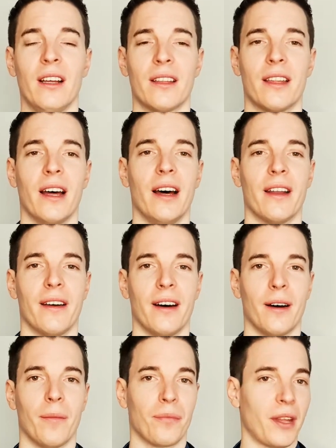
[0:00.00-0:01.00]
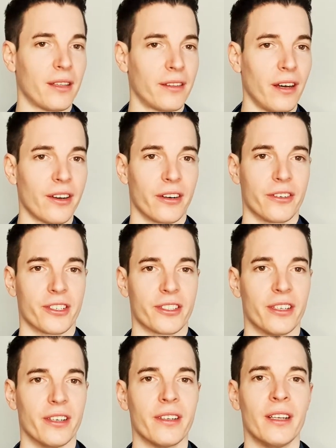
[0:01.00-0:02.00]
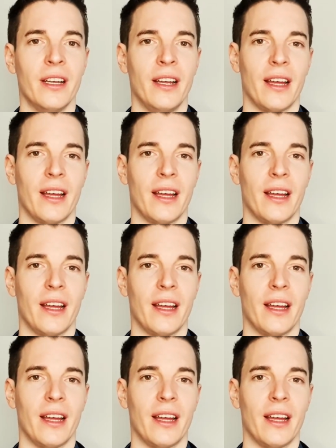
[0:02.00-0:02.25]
that I thought I understood,